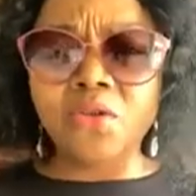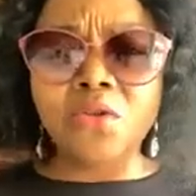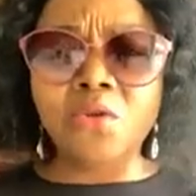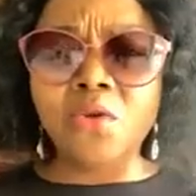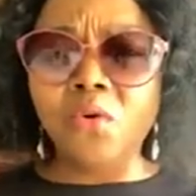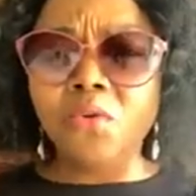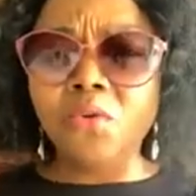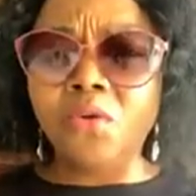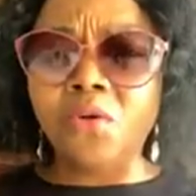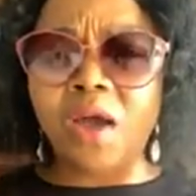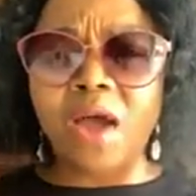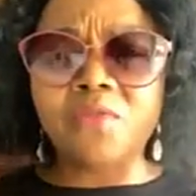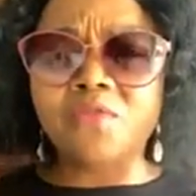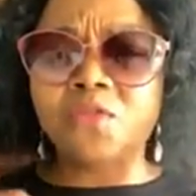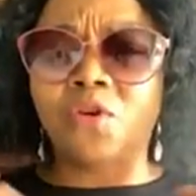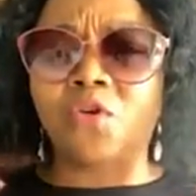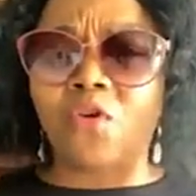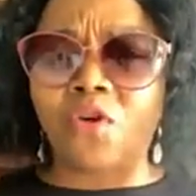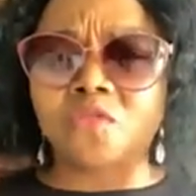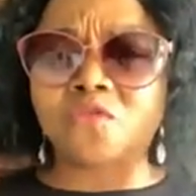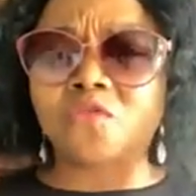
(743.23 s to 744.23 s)
You
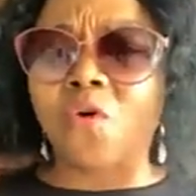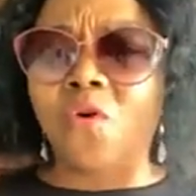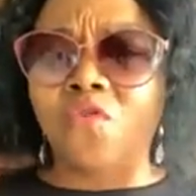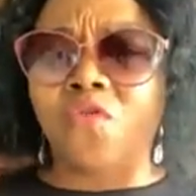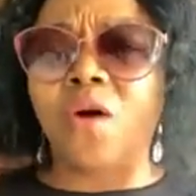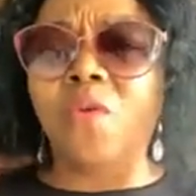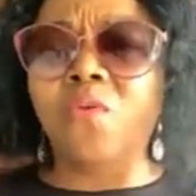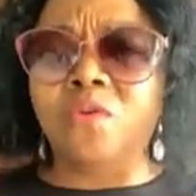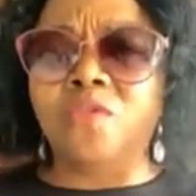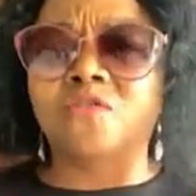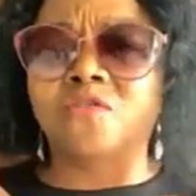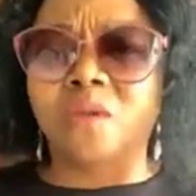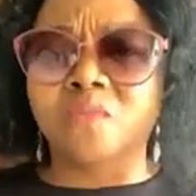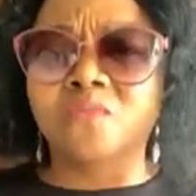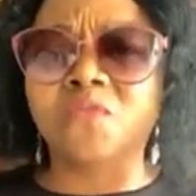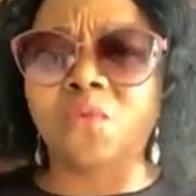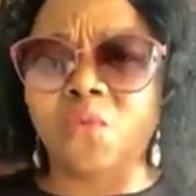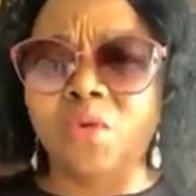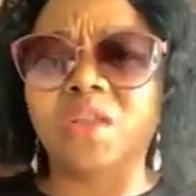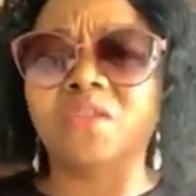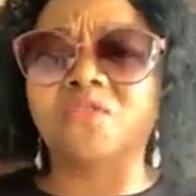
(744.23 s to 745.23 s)
have to cross over
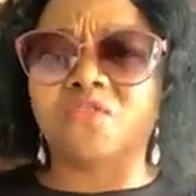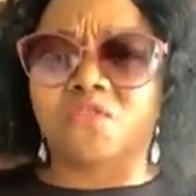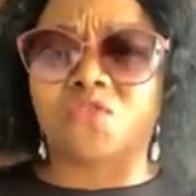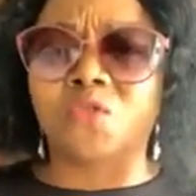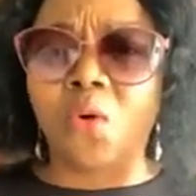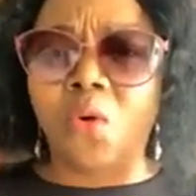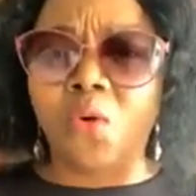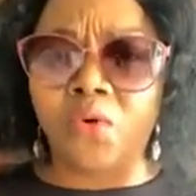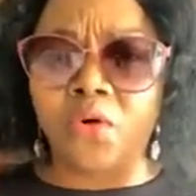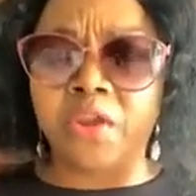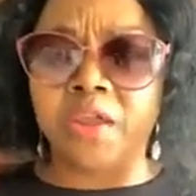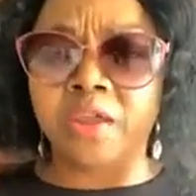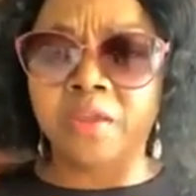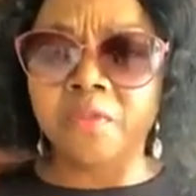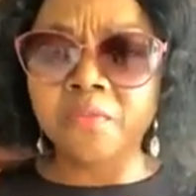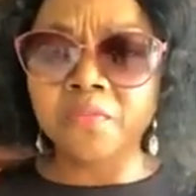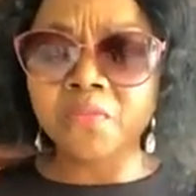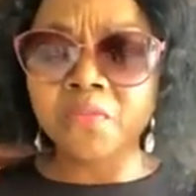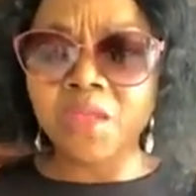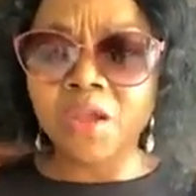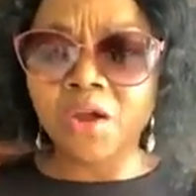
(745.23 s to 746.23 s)
with a
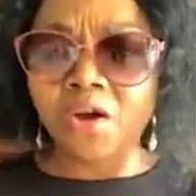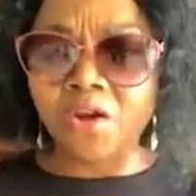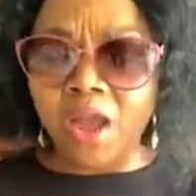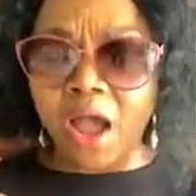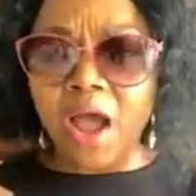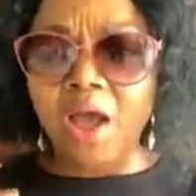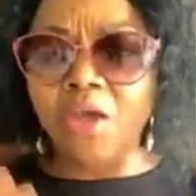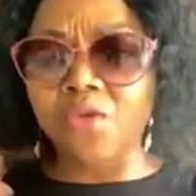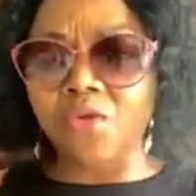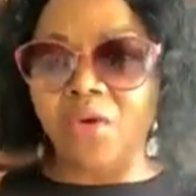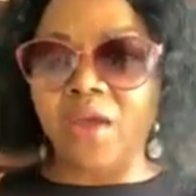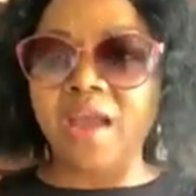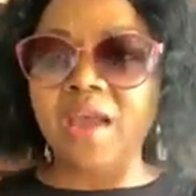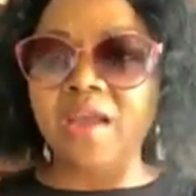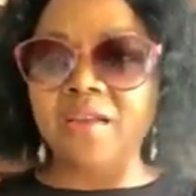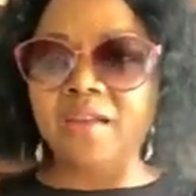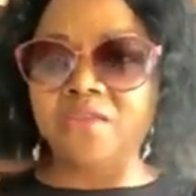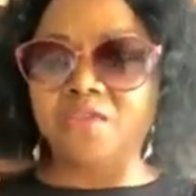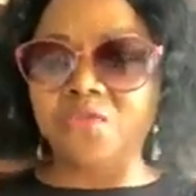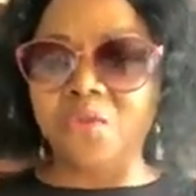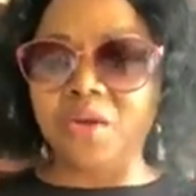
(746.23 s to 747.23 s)
story on how
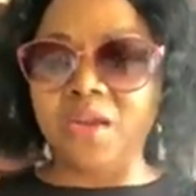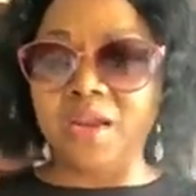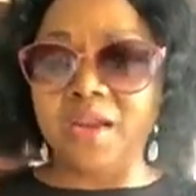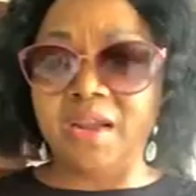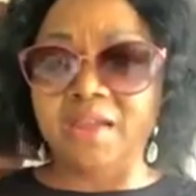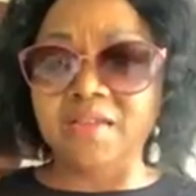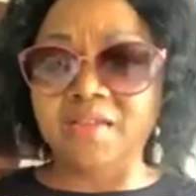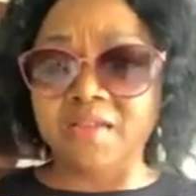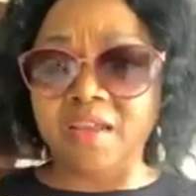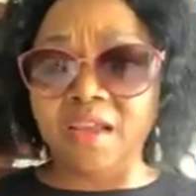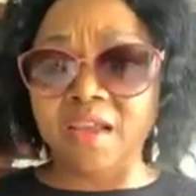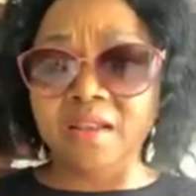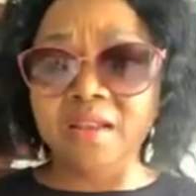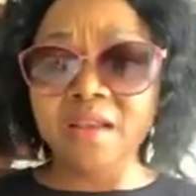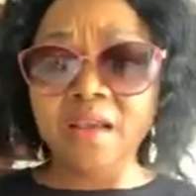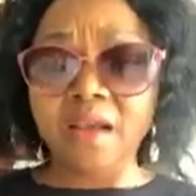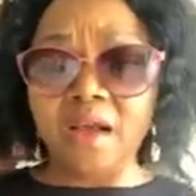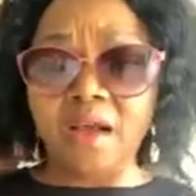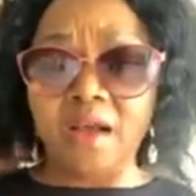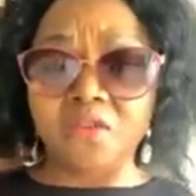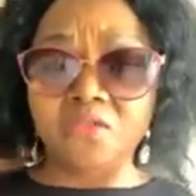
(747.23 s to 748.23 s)
you ended
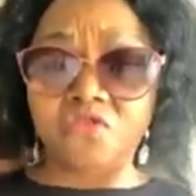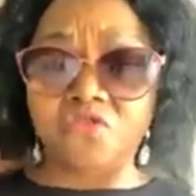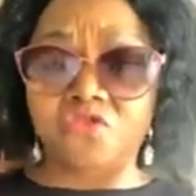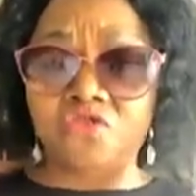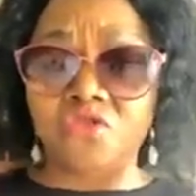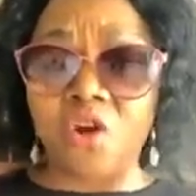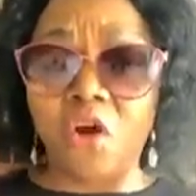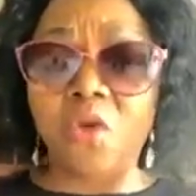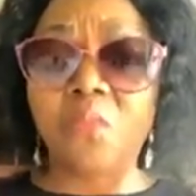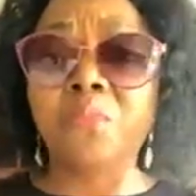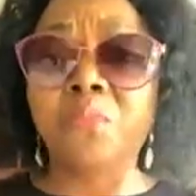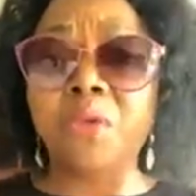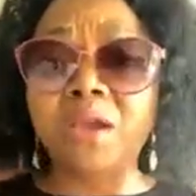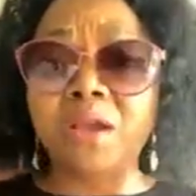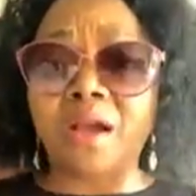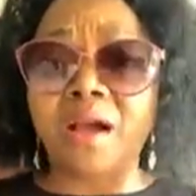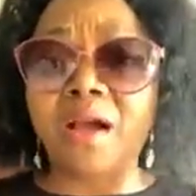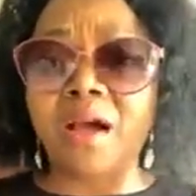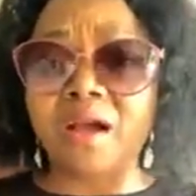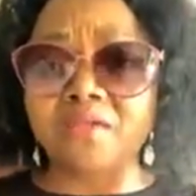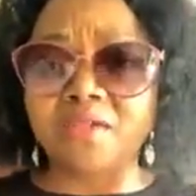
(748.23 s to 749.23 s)
2019 strong
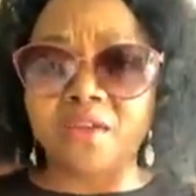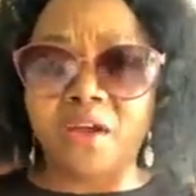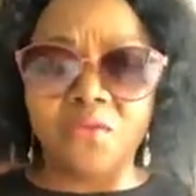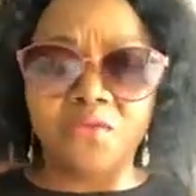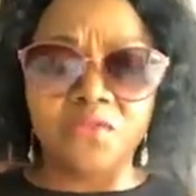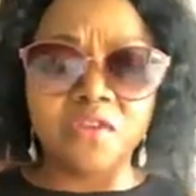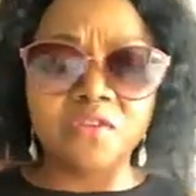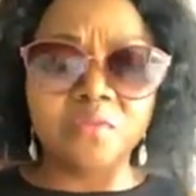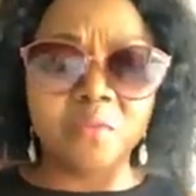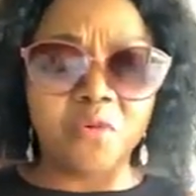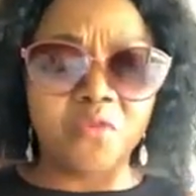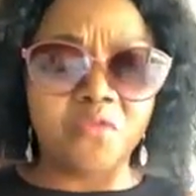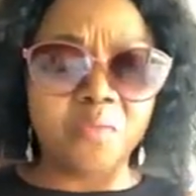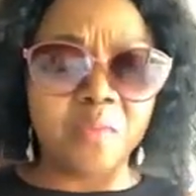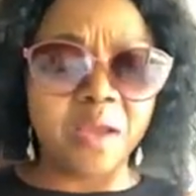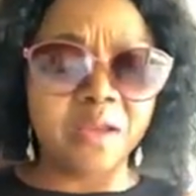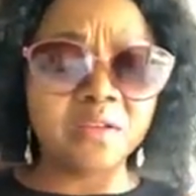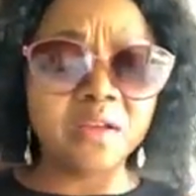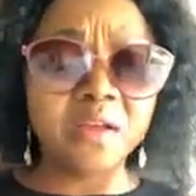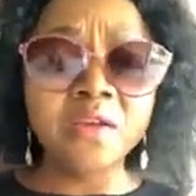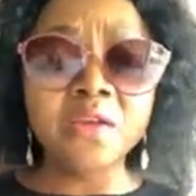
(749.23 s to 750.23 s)
because of this
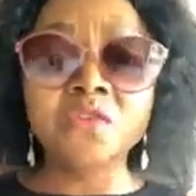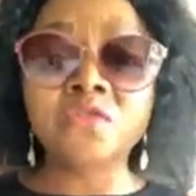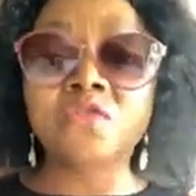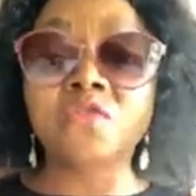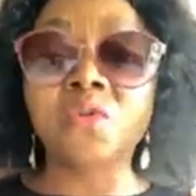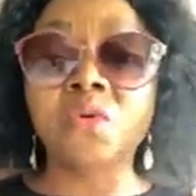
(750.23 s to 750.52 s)
movement.